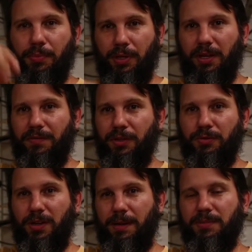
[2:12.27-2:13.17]
put a few
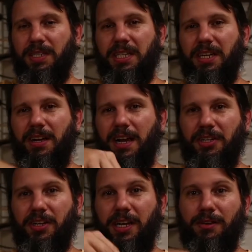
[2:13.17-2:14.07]
drops in here and
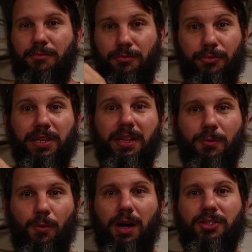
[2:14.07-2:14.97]
you're going to really
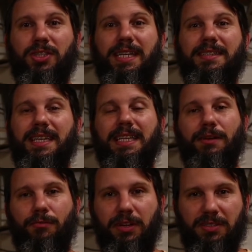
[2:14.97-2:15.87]
wash these and
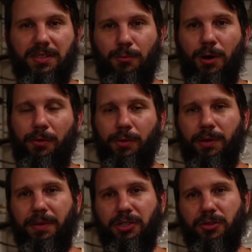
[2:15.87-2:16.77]
then rinse them well. We
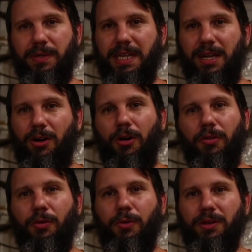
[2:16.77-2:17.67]
want to make sure we take all
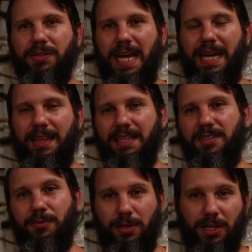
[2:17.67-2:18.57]
the oils out of these.
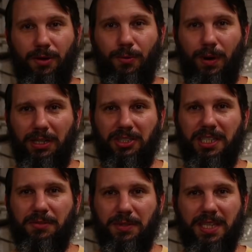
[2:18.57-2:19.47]
So we're going to go wash
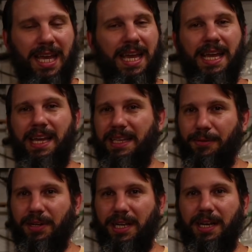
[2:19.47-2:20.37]
these ones, then
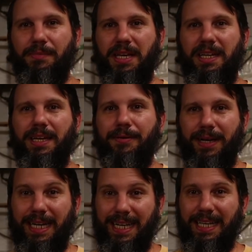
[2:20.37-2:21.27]
we're going to come in and we're
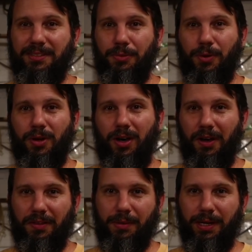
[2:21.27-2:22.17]
going to get to work
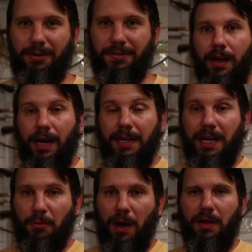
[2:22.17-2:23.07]
on the bow. All right,
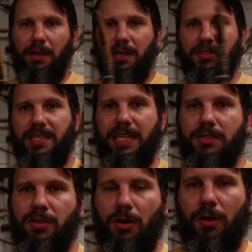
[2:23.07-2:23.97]
now while our
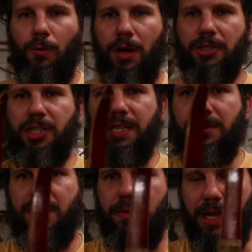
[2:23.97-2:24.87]
skins are washing
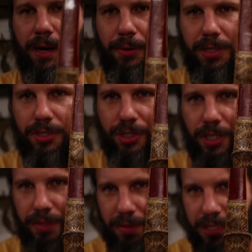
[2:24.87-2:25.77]
and soaking, I wanted to show
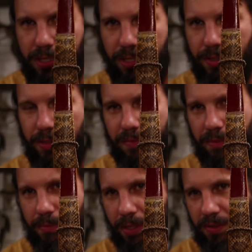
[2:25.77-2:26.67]
you these two
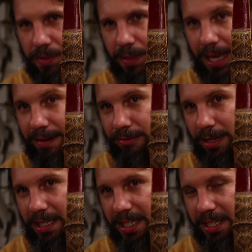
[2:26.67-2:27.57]
different bows that we have
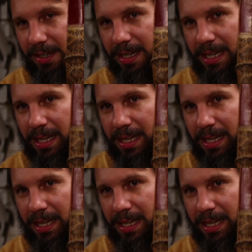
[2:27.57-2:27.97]
right here.